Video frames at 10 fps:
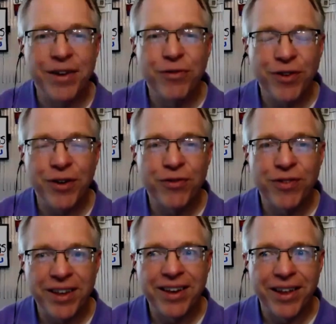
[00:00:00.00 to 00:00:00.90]
and if
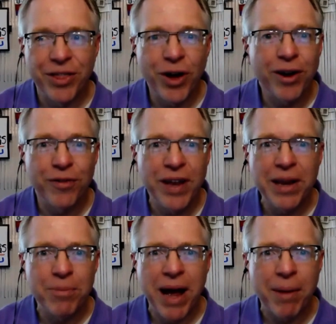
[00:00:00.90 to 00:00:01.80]
the thought of
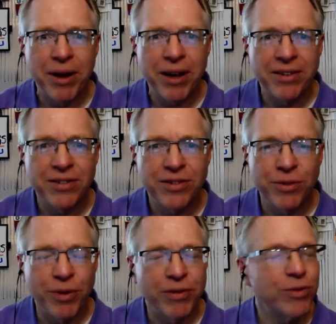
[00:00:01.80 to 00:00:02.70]
heat mapping
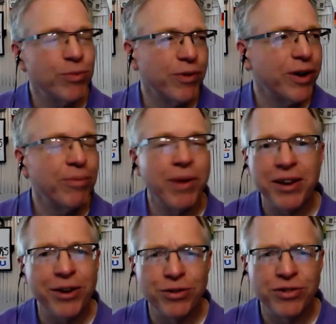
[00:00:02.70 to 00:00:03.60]
is
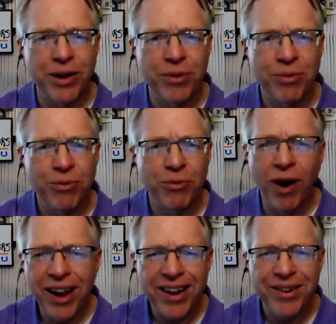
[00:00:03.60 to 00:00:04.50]
making you say,
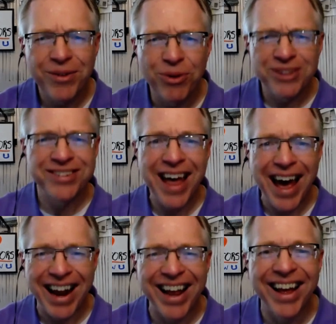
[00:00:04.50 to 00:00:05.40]
"What? What's
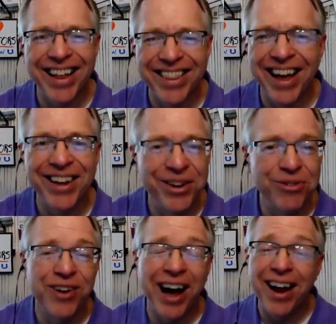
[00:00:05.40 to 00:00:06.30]
that? And
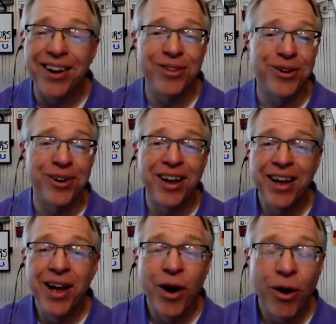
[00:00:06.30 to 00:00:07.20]
you've got to learn
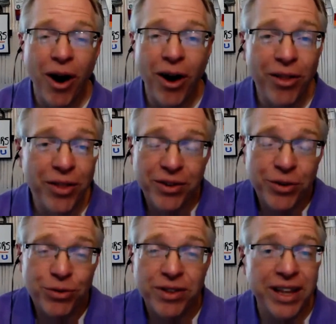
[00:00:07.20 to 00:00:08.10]
all the
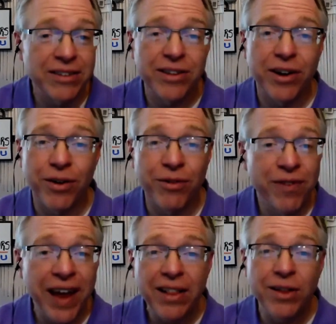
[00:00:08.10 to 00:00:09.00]
new things that are
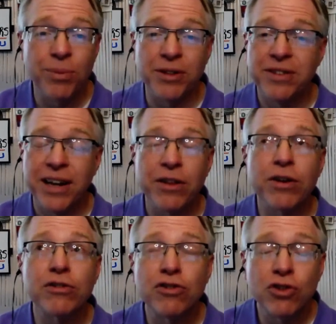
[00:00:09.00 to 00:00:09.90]
available today.
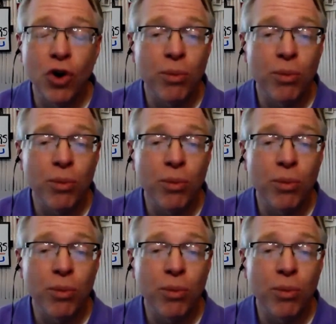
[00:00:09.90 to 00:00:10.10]
There's so